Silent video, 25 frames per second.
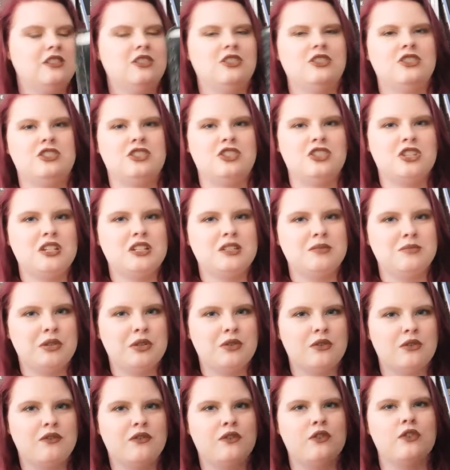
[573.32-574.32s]
she's
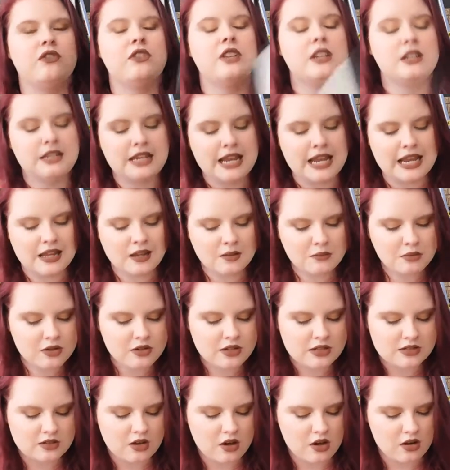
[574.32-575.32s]
beautiful. The Naked
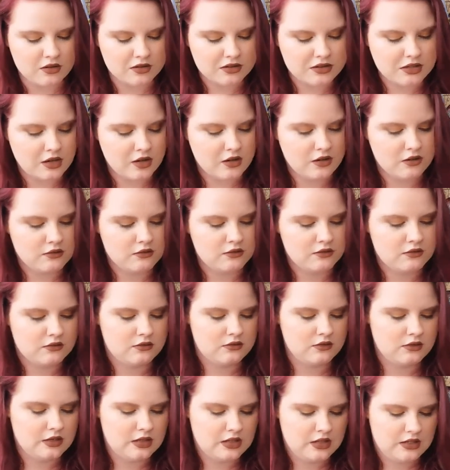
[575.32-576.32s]
book is also,
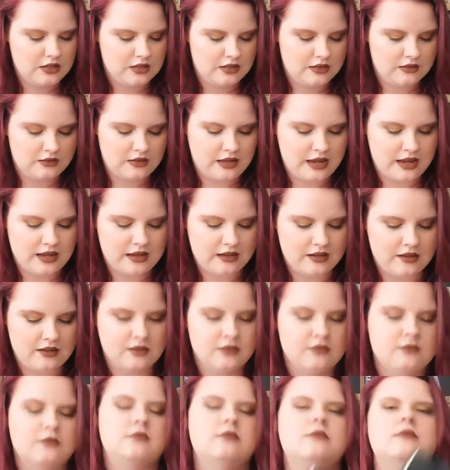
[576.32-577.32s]

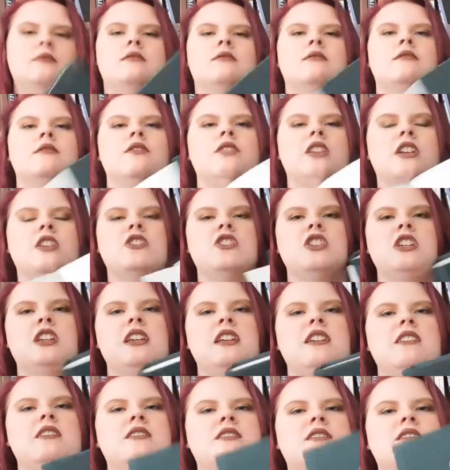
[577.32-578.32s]
like, there she
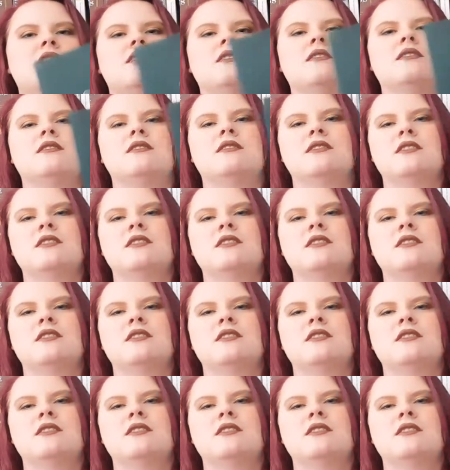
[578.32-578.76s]
is.